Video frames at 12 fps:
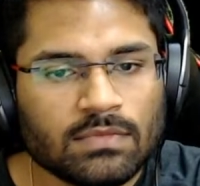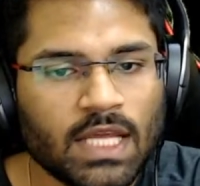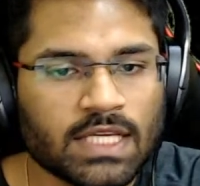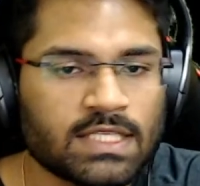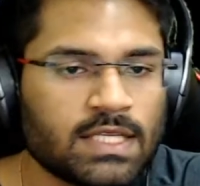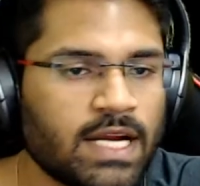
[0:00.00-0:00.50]

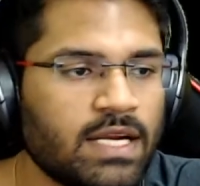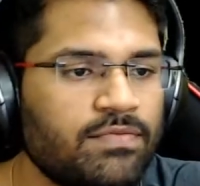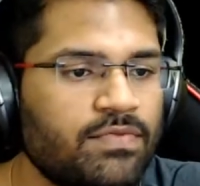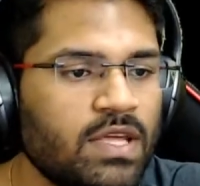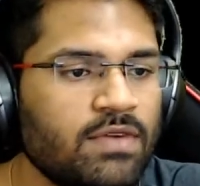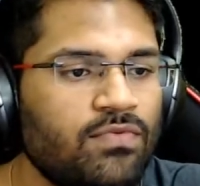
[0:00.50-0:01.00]
Yes, knight
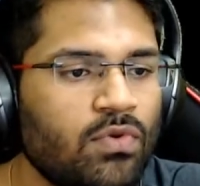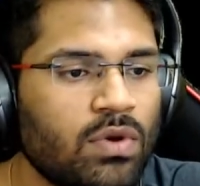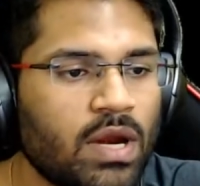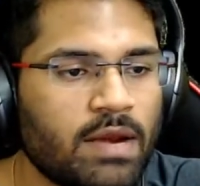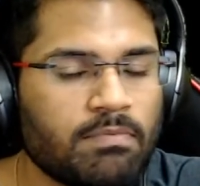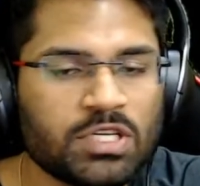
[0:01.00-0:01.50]
of
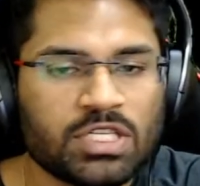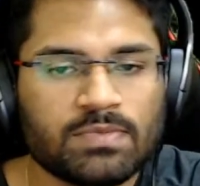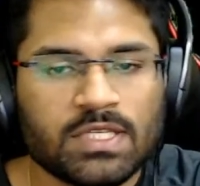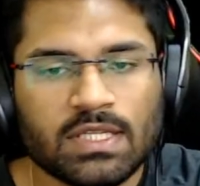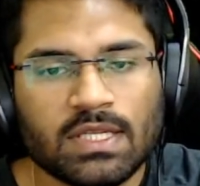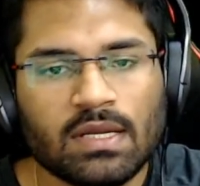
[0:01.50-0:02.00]
d4 and
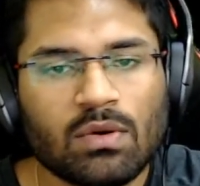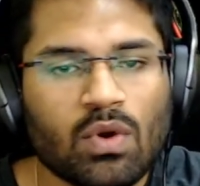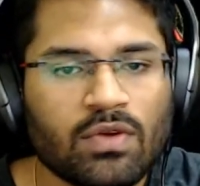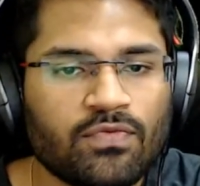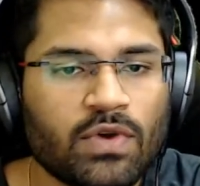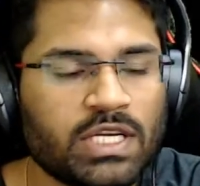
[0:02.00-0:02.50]
bishop g3
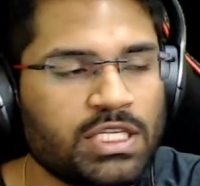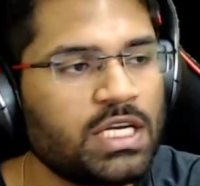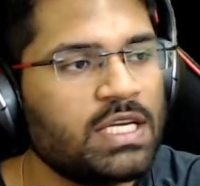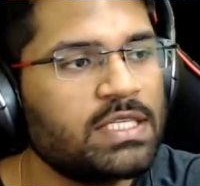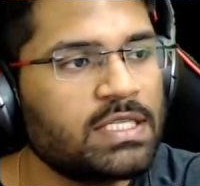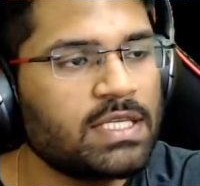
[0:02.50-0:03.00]
going for
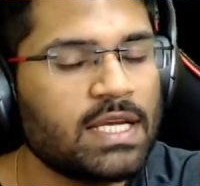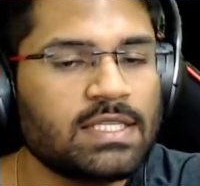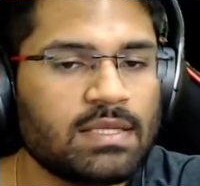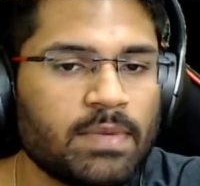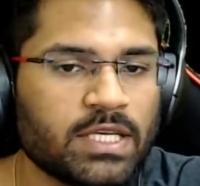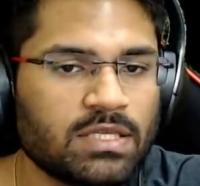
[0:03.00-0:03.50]
exchanges
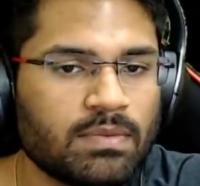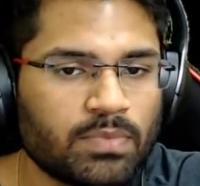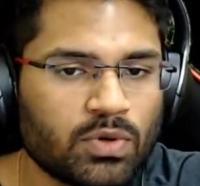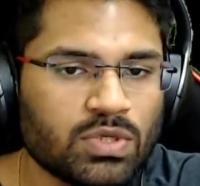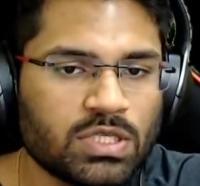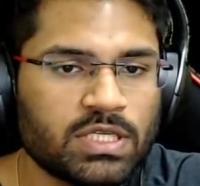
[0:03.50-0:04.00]
is the best
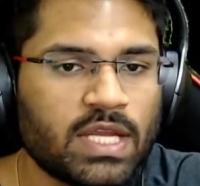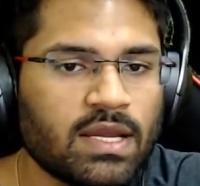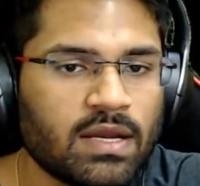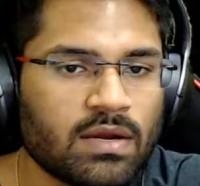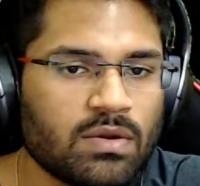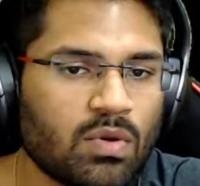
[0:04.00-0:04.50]
approach.
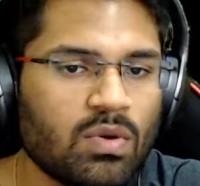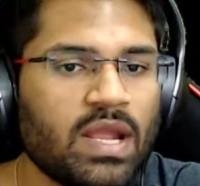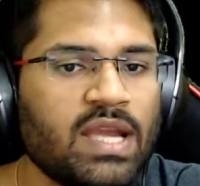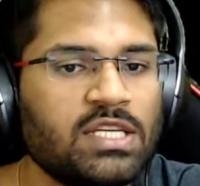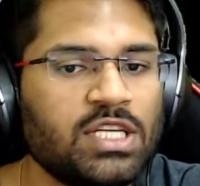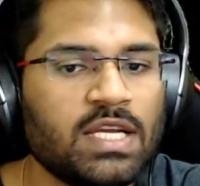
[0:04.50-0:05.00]
Take control,
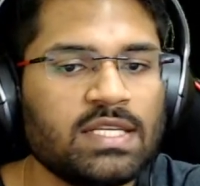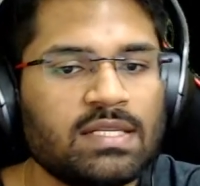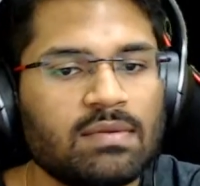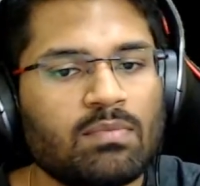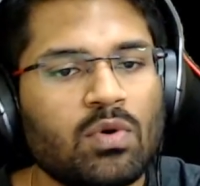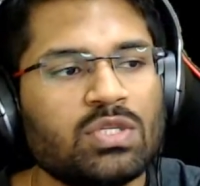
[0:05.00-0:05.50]

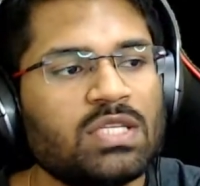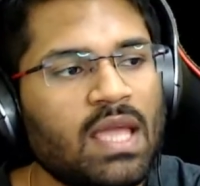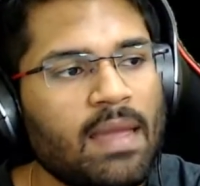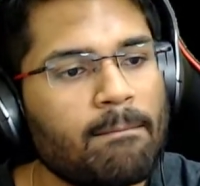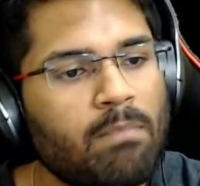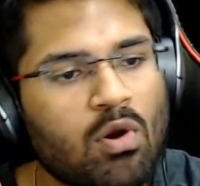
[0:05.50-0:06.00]
exchange the most
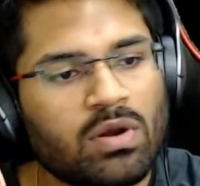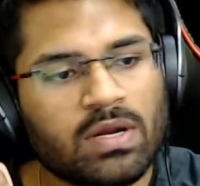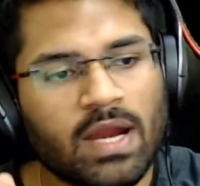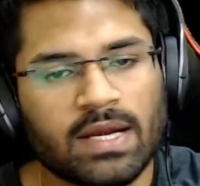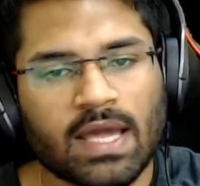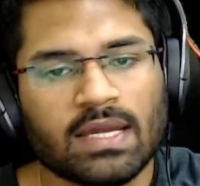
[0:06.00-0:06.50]

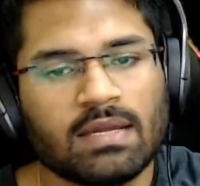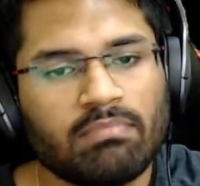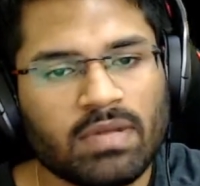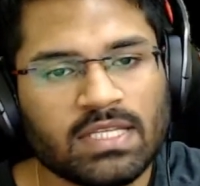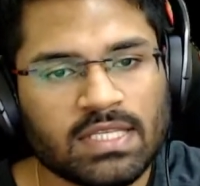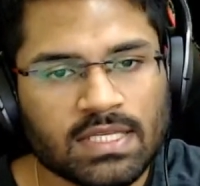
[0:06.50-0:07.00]
important attacking
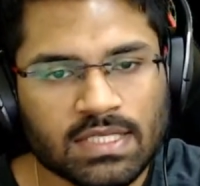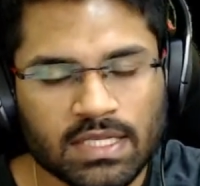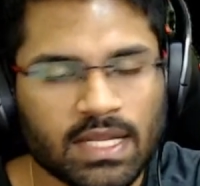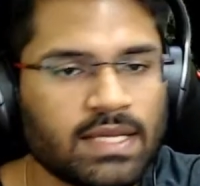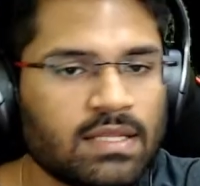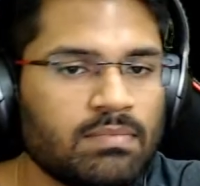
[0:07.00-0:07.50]
pieces
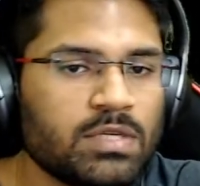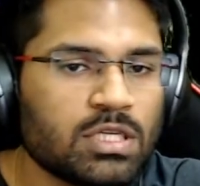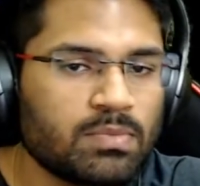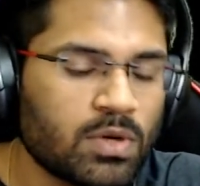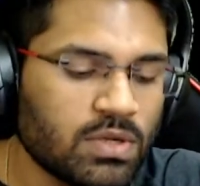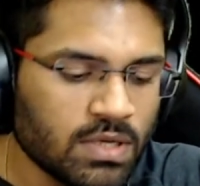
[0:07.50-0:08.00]
like the
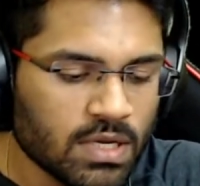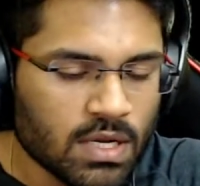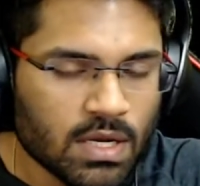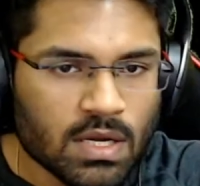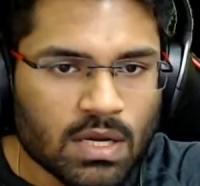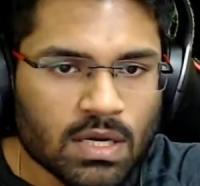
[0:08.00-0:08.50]
bishop on
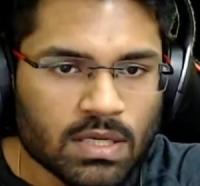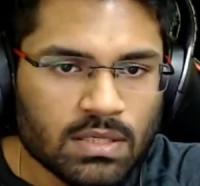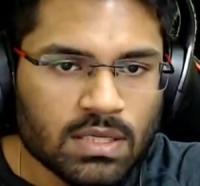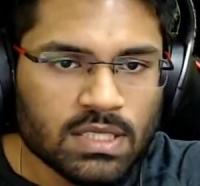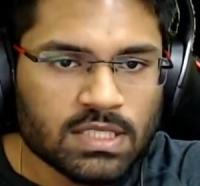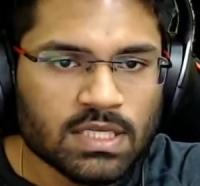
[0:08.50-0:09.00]

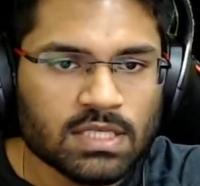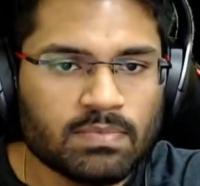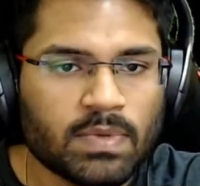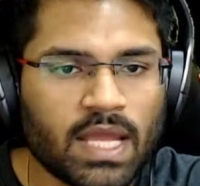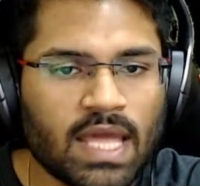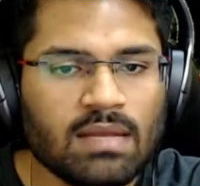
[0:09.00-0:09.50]
d6.
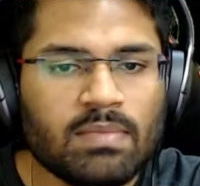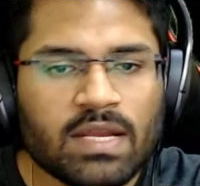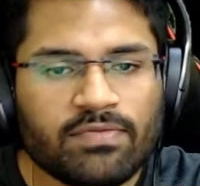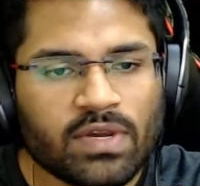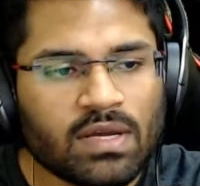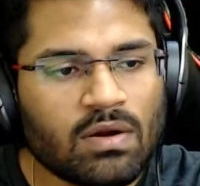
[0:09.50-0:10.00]
But
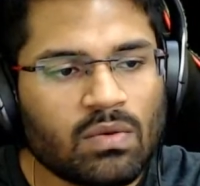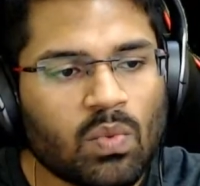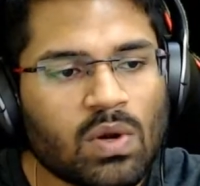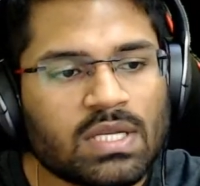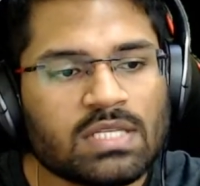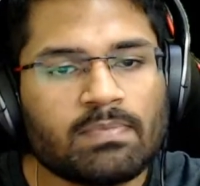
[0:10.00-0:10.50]
anybody figure out
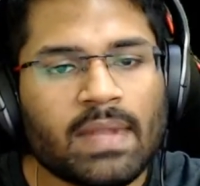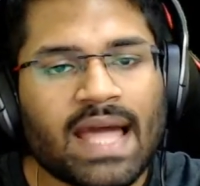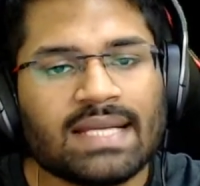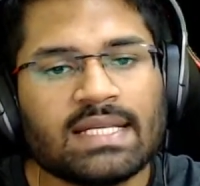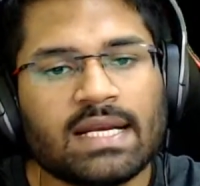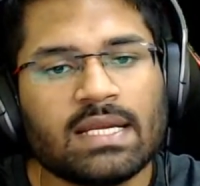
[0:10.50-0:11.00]
what is
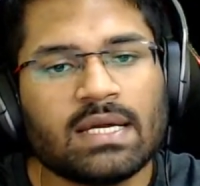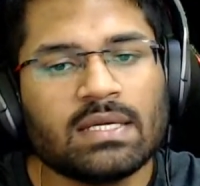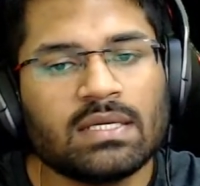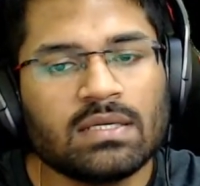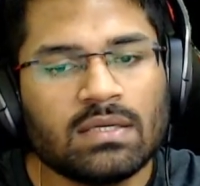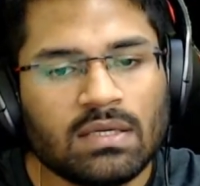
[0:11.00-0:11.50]
black's idea
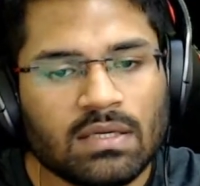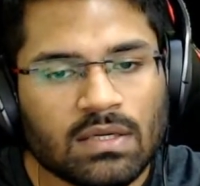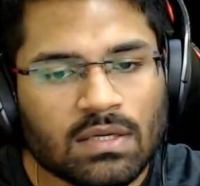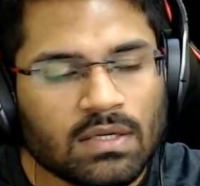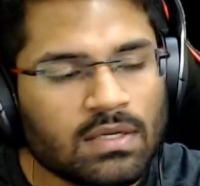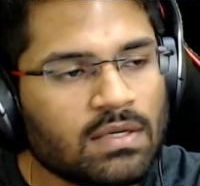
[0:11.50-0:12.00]
here?
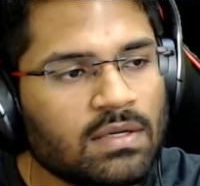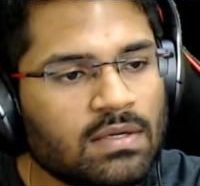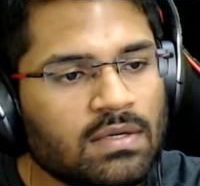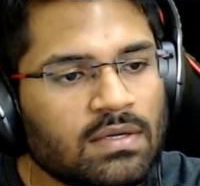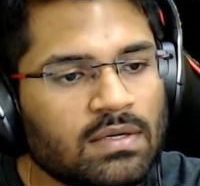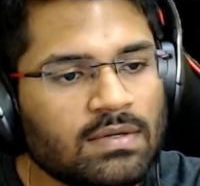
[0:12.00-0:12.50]

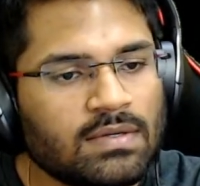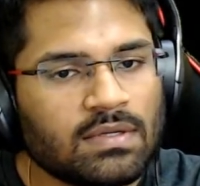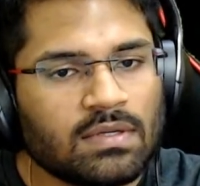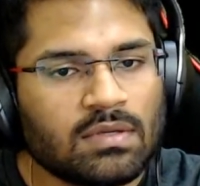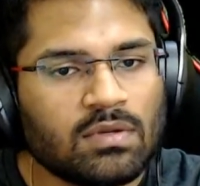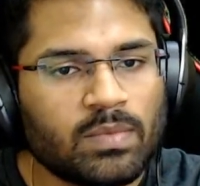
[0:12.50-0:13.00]

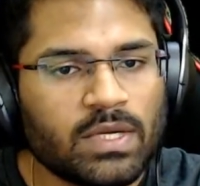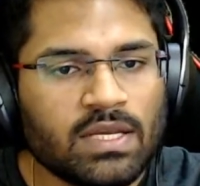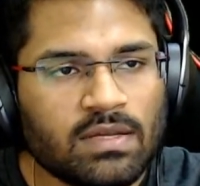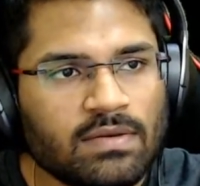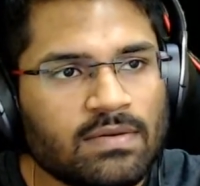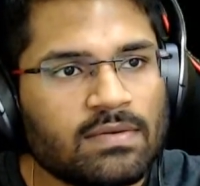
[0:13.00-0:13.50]

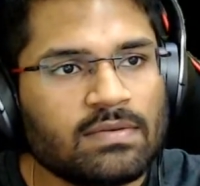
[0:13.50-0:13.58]
Nobody?